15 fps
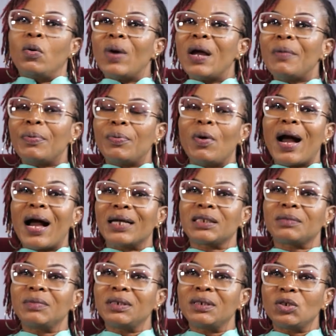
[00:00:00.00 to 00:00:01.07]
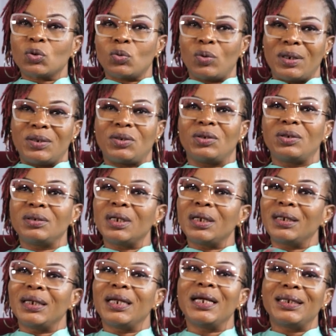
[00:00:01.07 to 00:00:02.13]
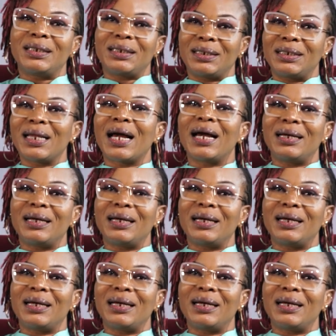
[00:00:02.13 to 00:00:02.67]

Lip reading: When people ask me this question 8, 9,